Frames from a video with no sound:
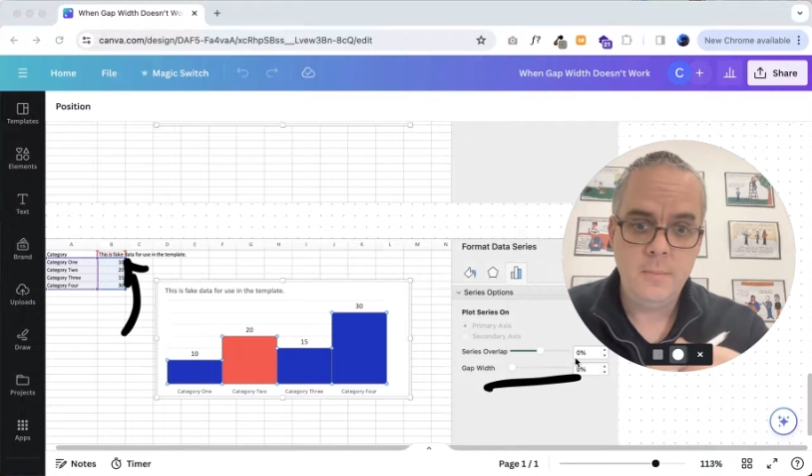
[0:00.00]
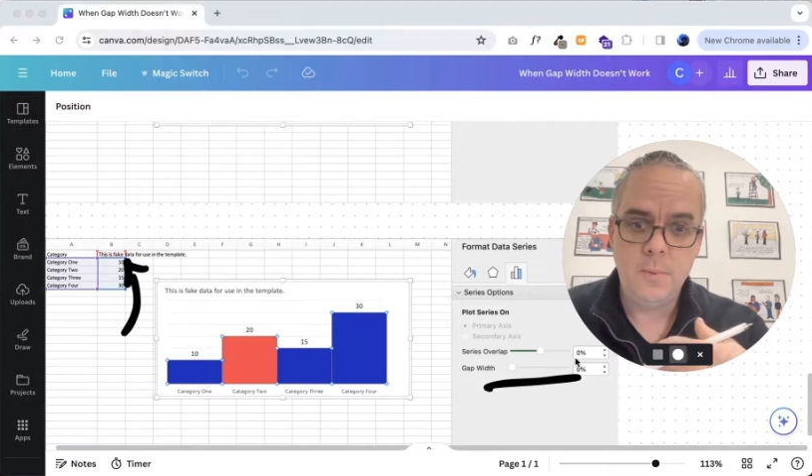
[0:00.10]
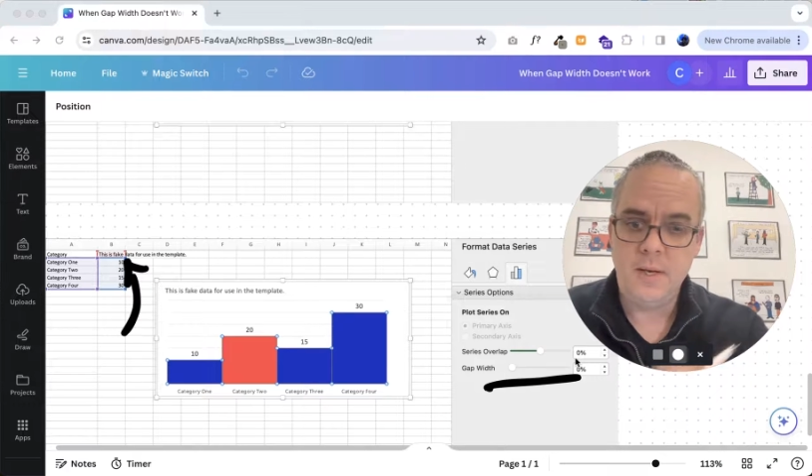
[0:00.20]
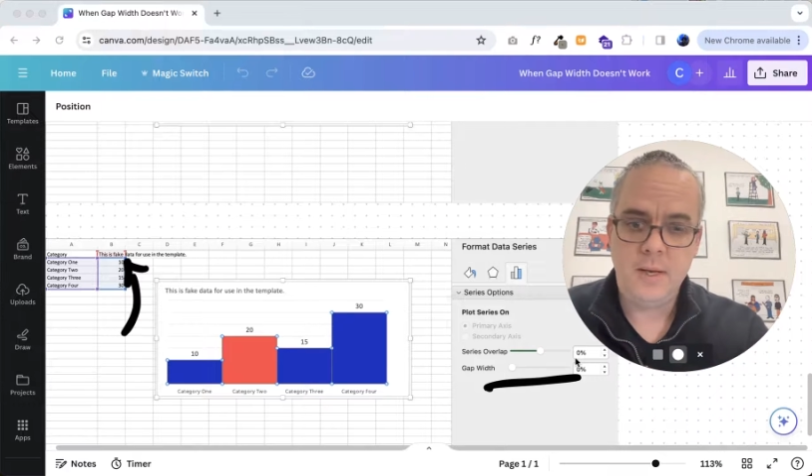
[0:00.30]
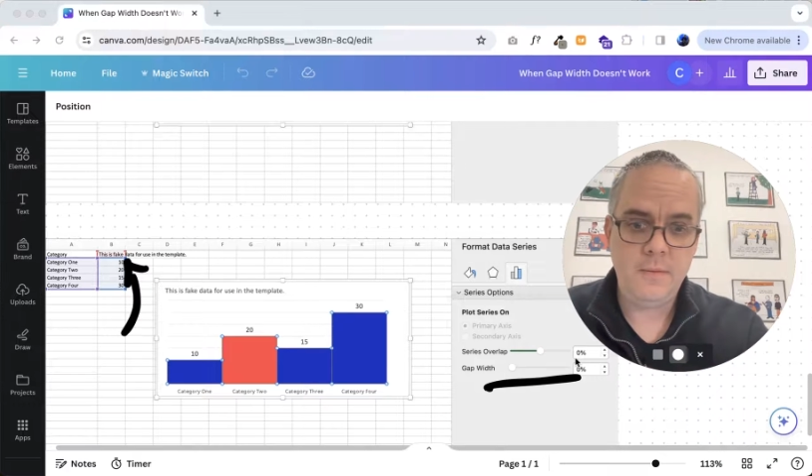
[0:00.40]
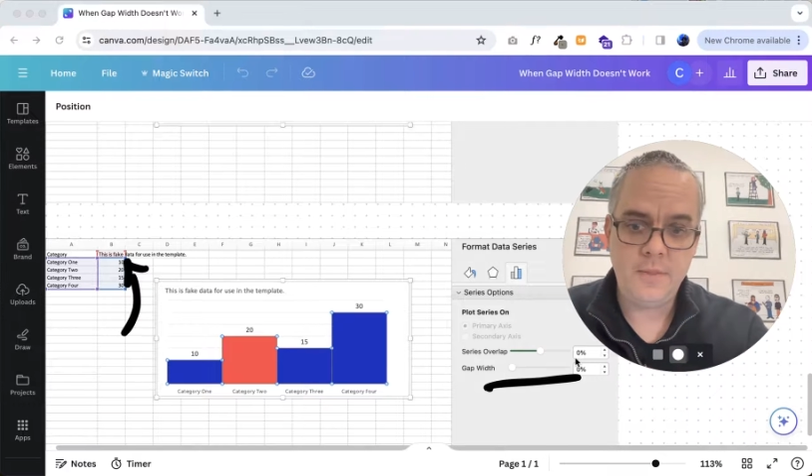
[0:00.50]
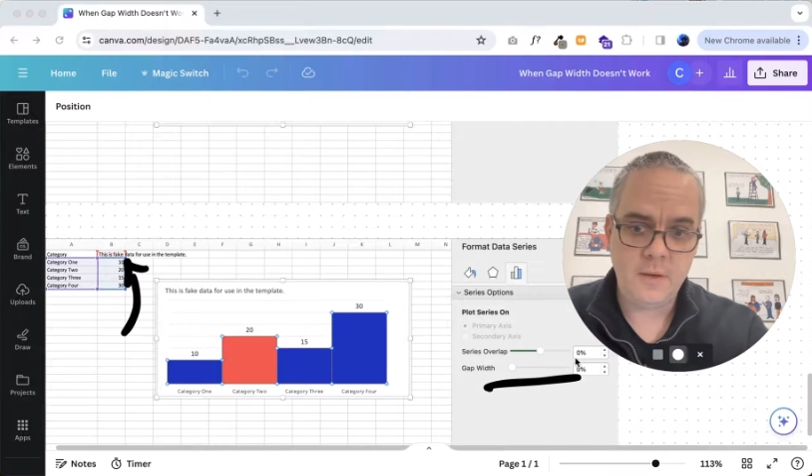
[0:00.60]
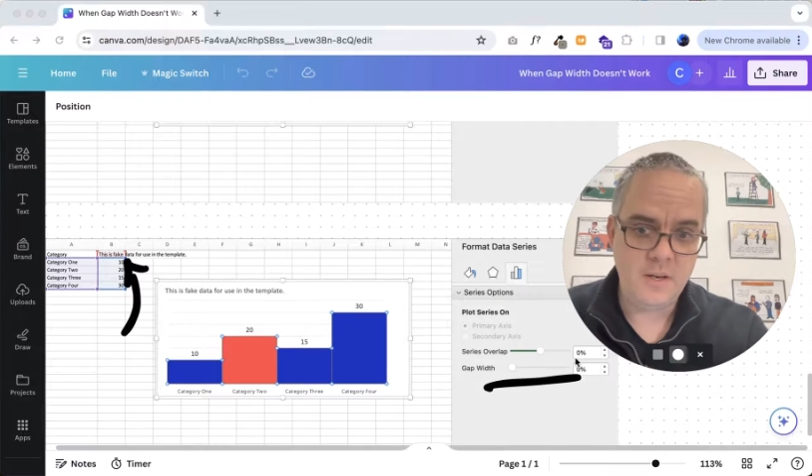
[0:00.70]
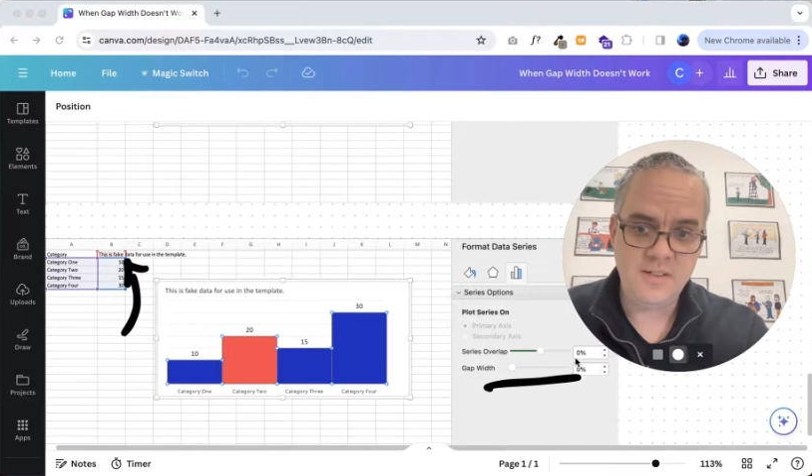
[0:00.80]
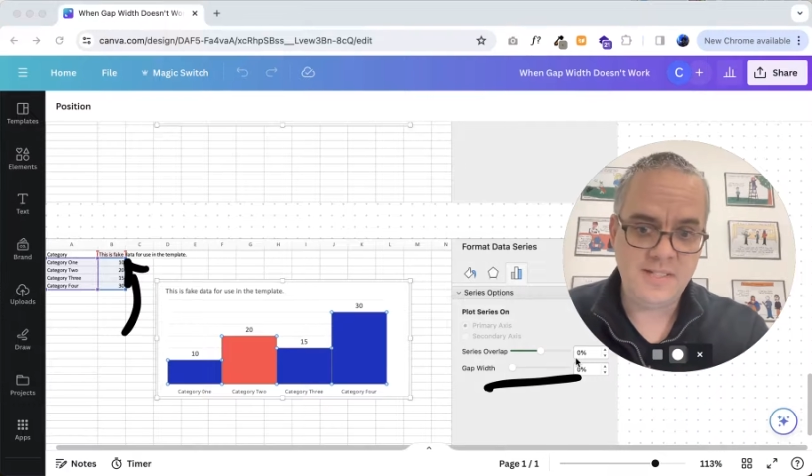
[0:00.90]
But if
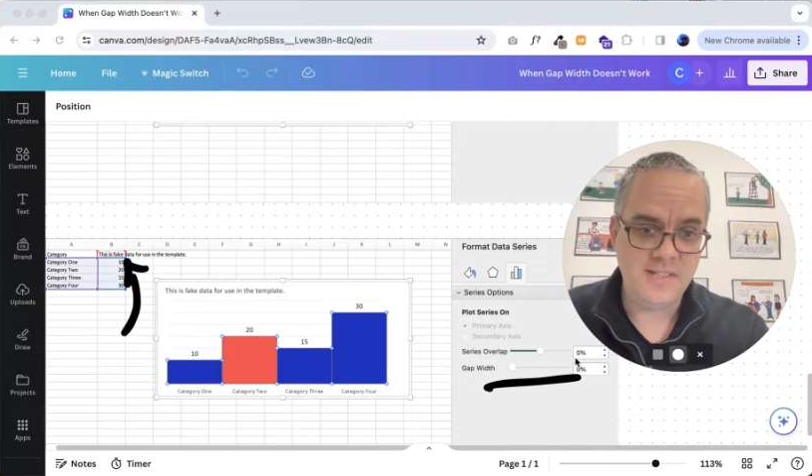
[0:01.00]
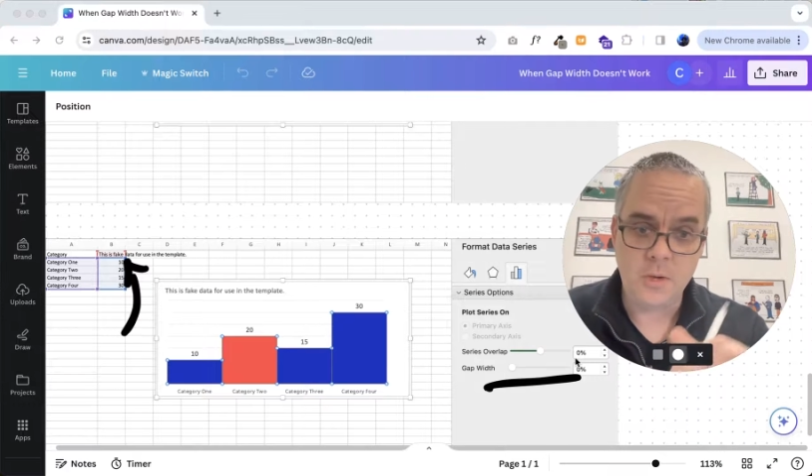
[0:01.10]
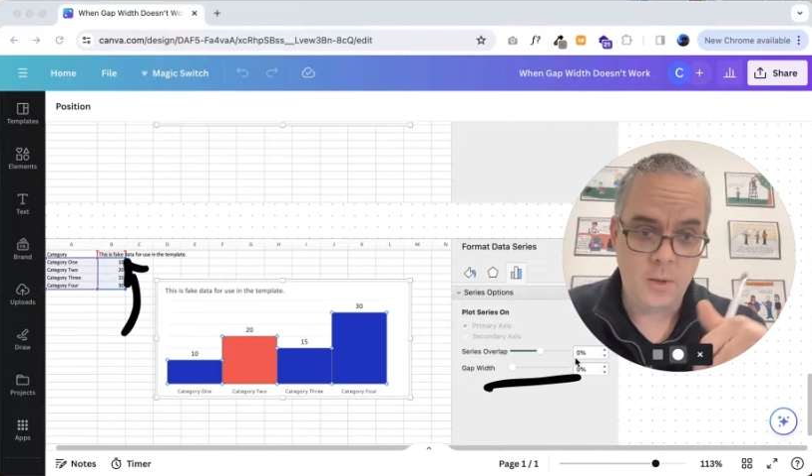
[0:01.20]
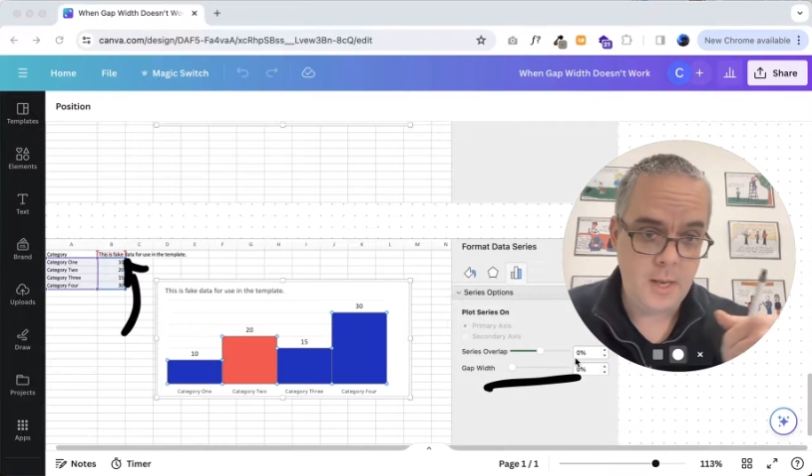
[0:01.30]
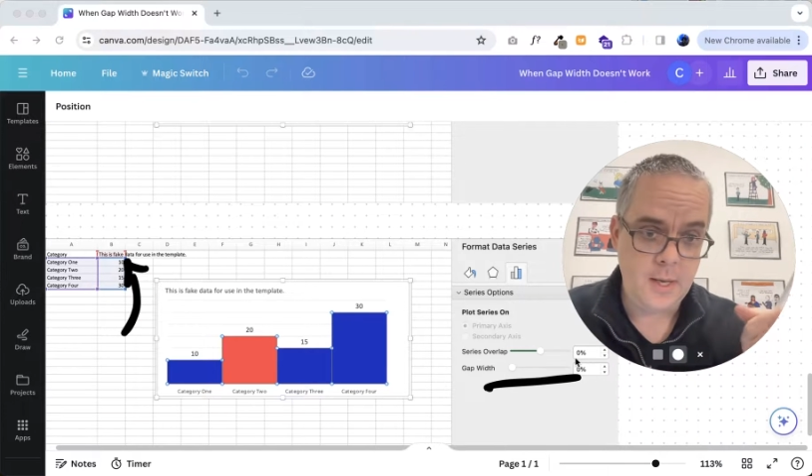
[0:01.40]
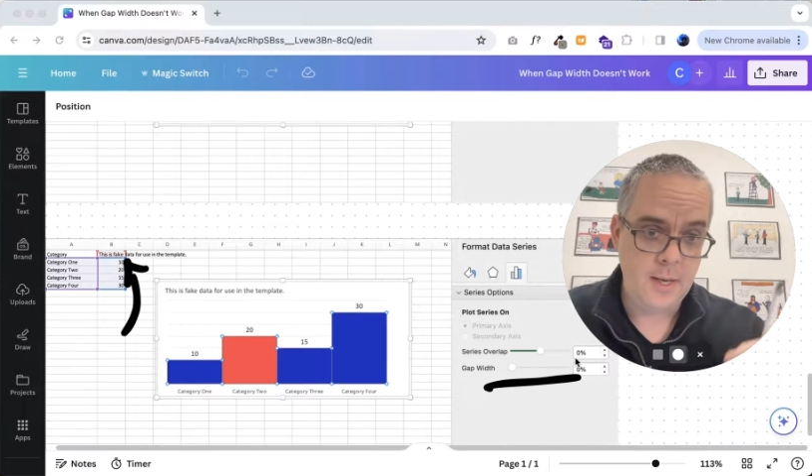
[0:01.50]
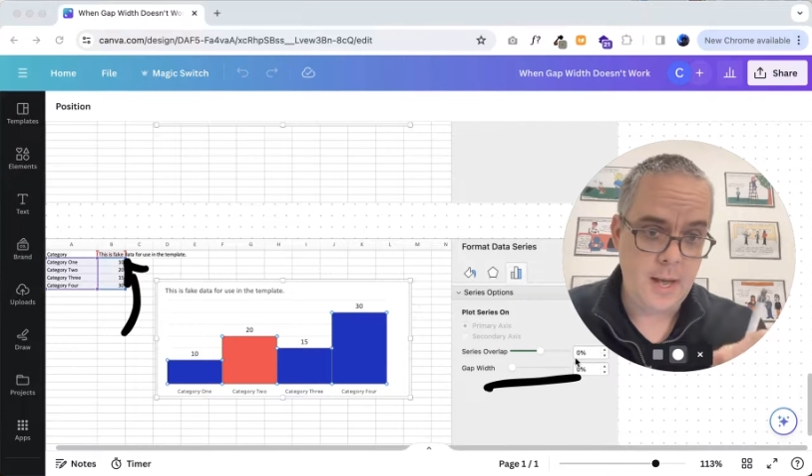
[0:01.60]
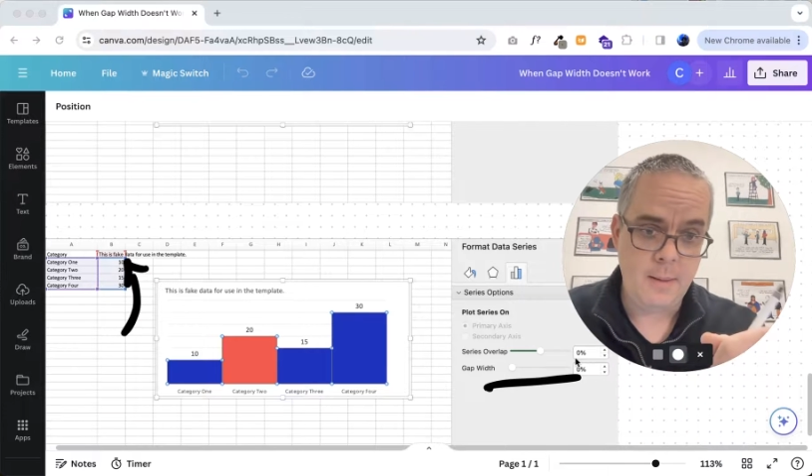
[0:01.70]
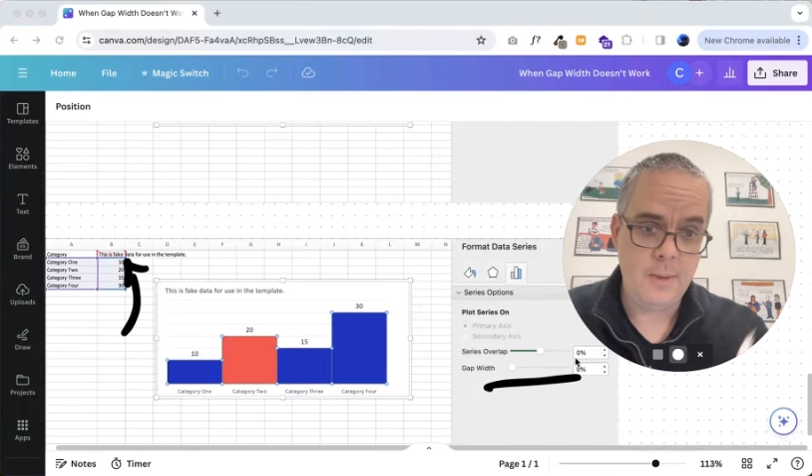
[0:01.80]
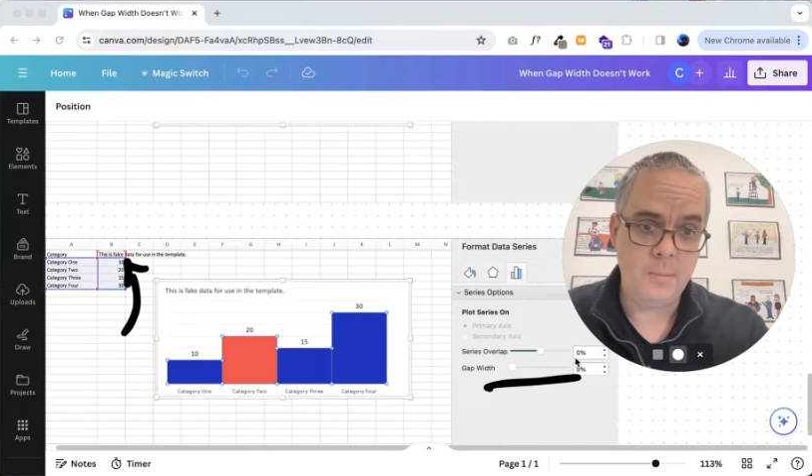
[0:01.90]
there is, just go ahead and
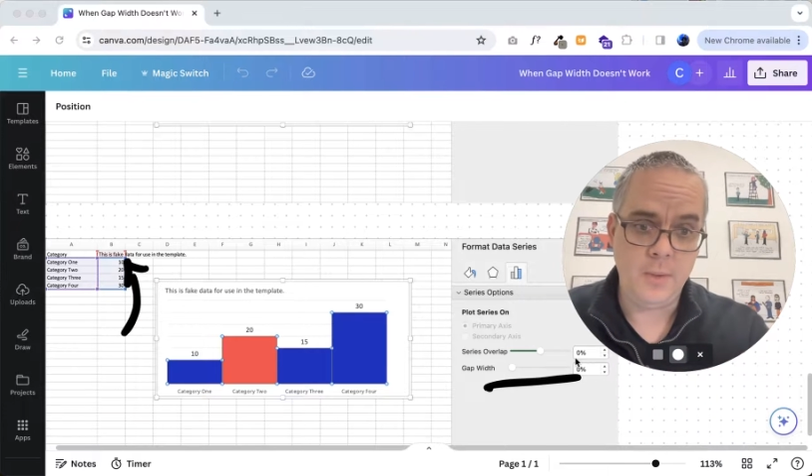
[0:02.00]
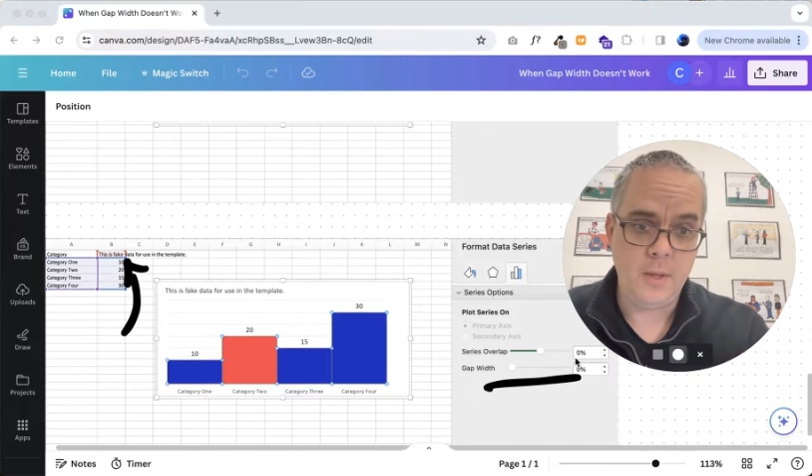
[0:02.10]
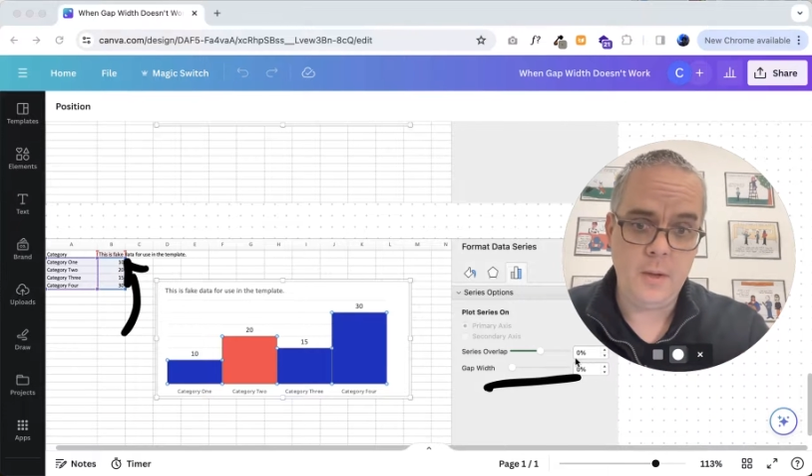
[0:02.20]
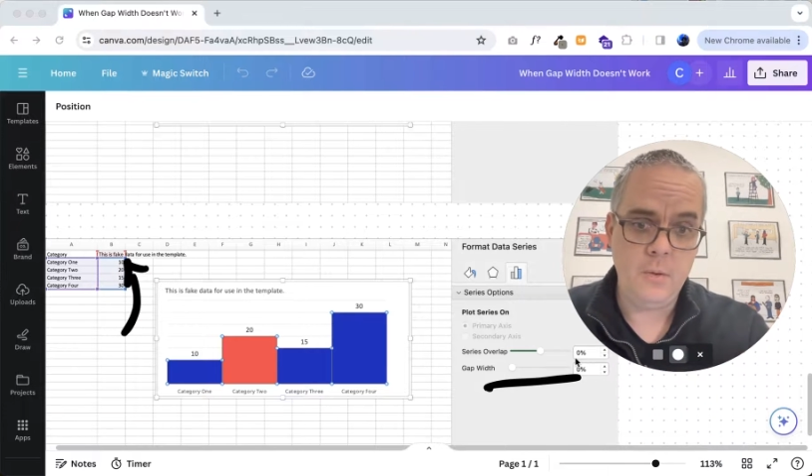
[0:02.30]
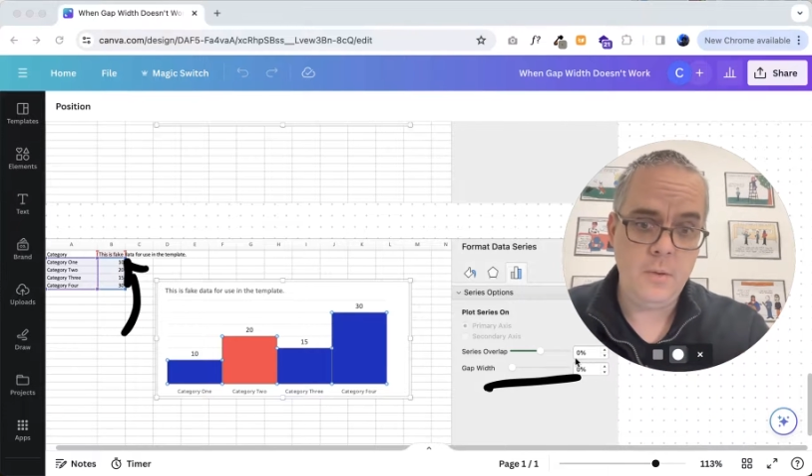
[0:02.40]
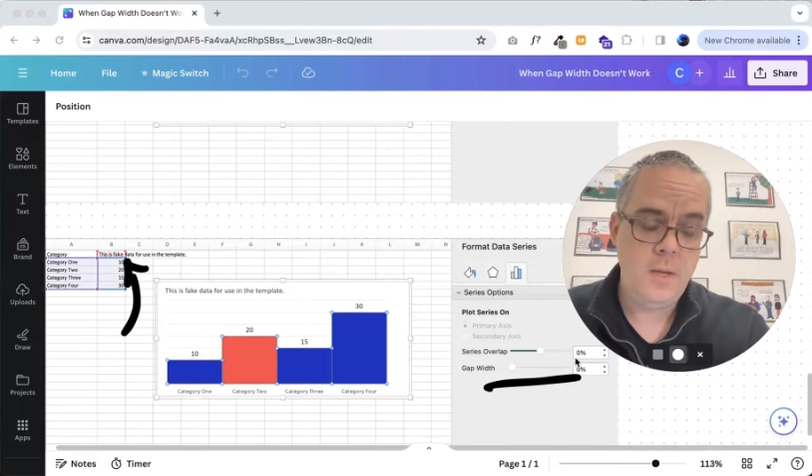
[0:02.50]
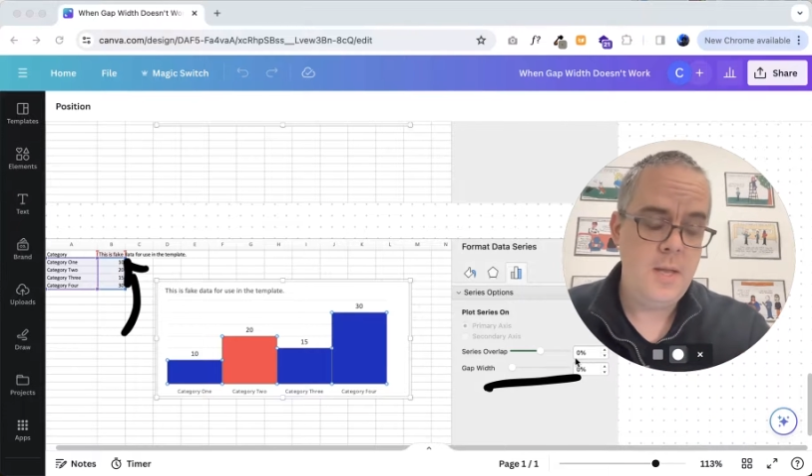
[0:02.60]
comment below.